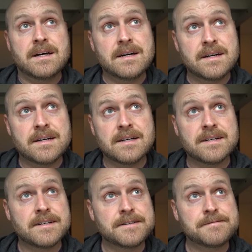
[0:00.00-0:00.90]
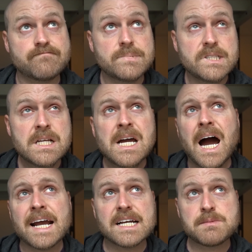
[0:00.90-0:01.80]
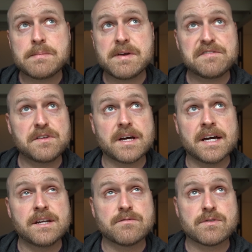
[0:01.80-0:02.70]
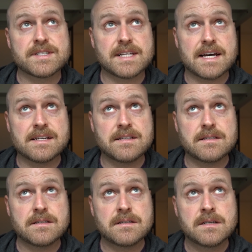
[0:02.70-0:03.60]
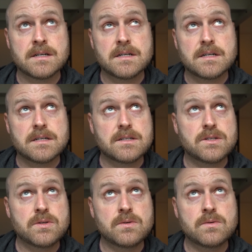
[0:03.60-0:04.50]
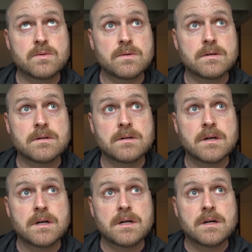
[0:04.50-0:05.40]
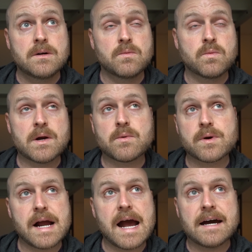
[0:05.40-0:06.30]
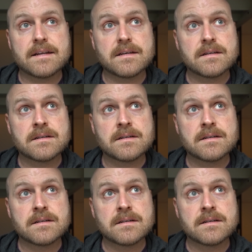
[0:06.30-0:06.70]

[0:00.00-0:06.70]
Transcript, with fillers: I guess maybe I feel kind of resigned to where we're at.